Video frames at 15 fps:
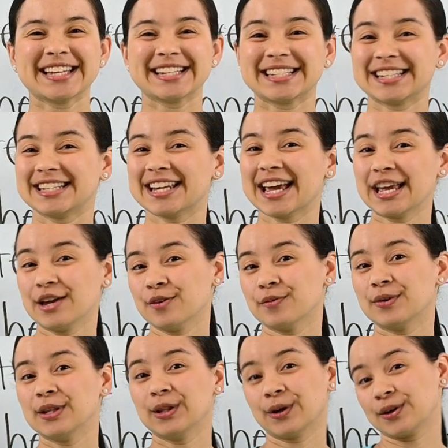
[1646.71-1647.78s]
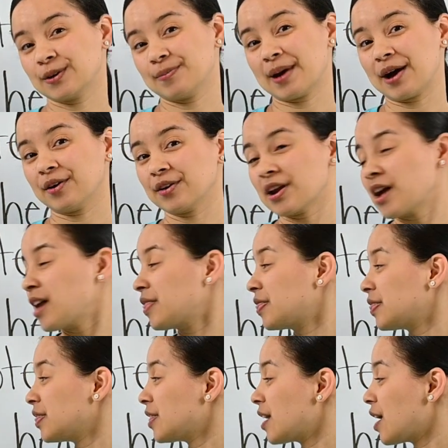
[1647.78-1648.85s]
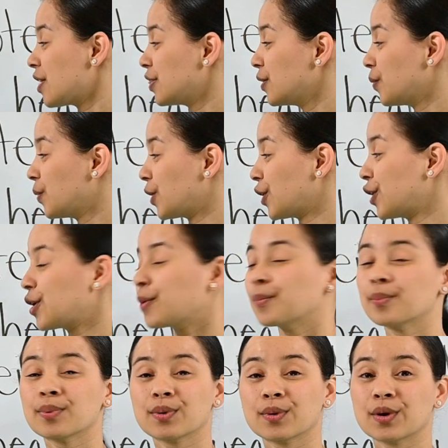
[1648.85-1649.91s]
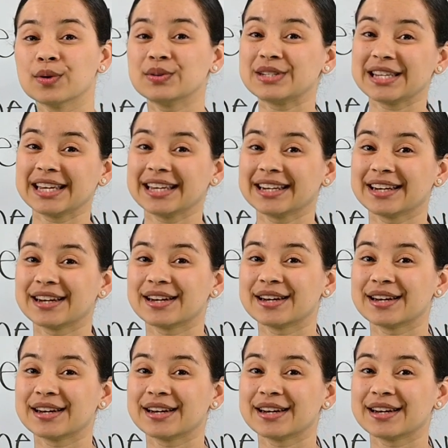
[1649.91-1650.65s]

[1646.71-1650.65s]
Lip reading: Today, we learned about the word protein.